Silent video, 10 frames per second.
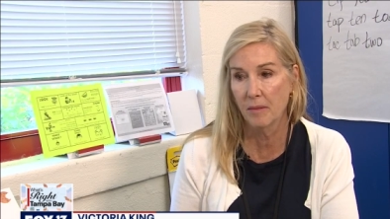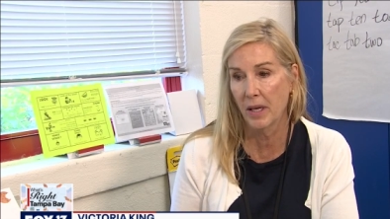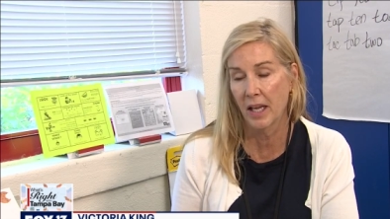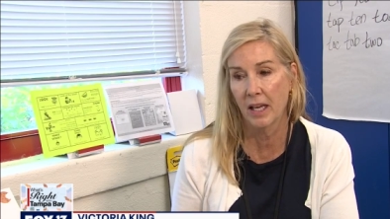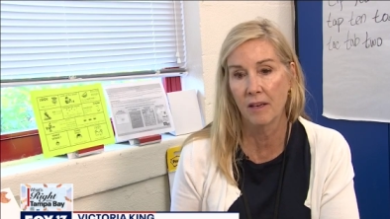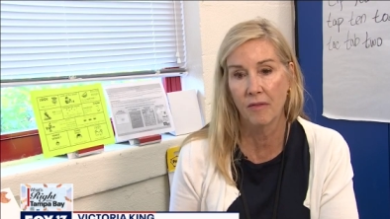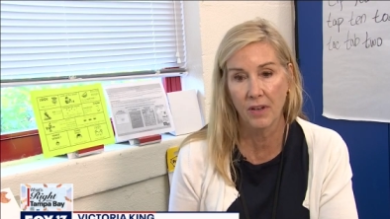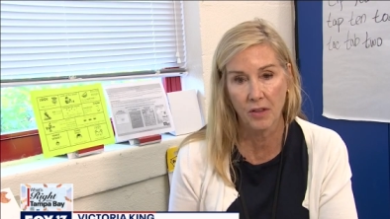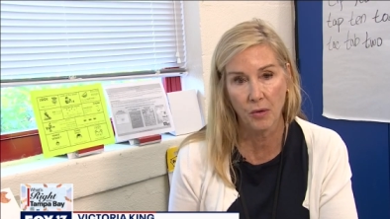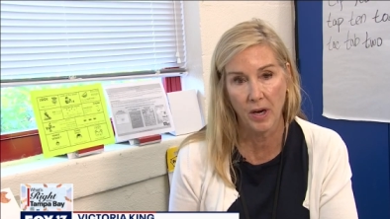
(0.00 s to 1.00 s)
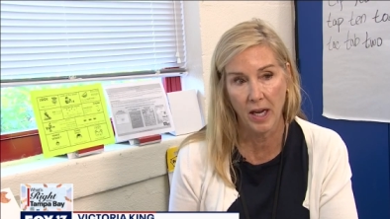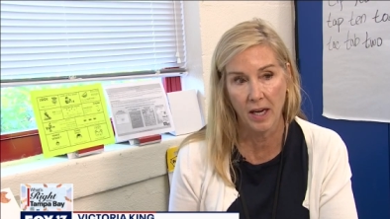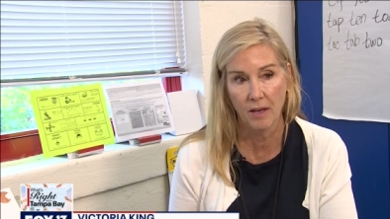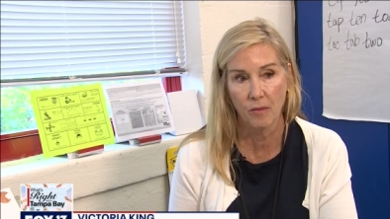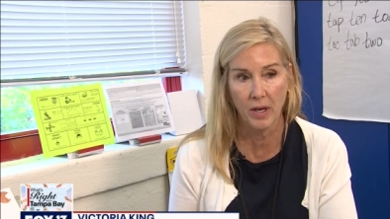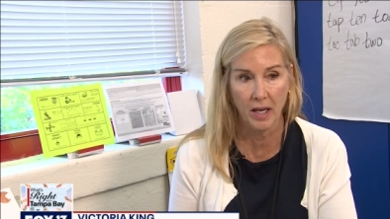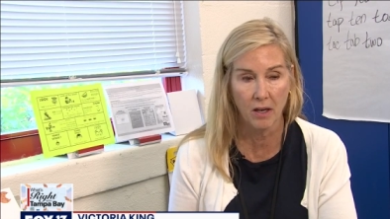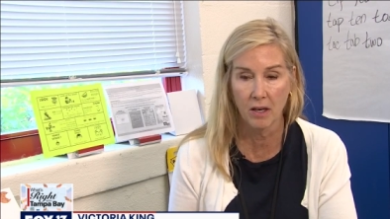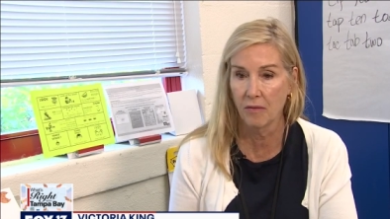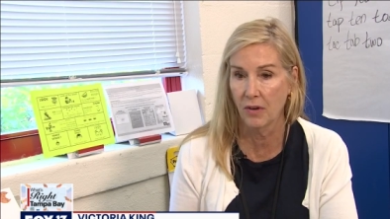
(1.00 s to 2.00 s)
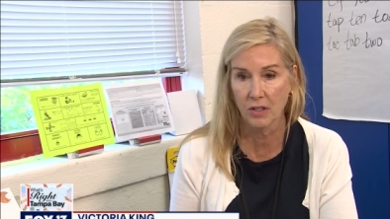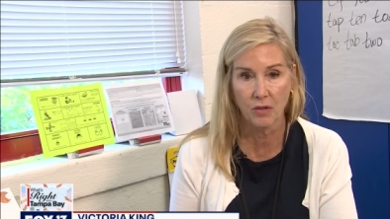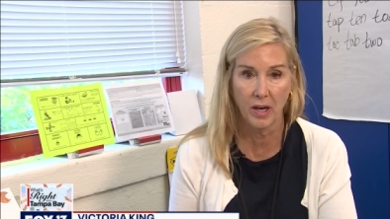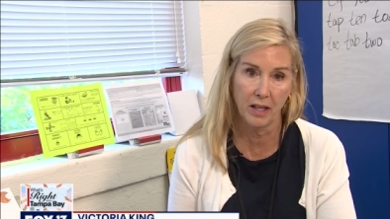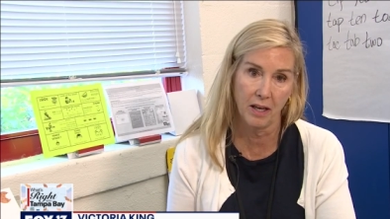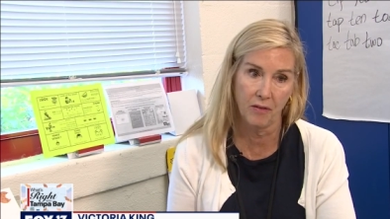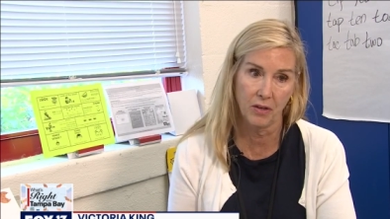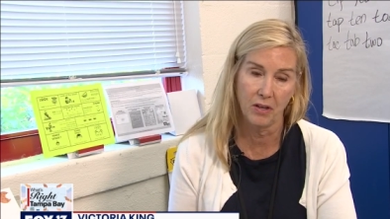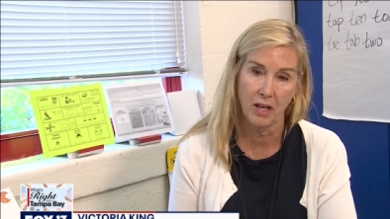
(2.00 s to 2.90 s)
me in fifth grade reading on a first grade level,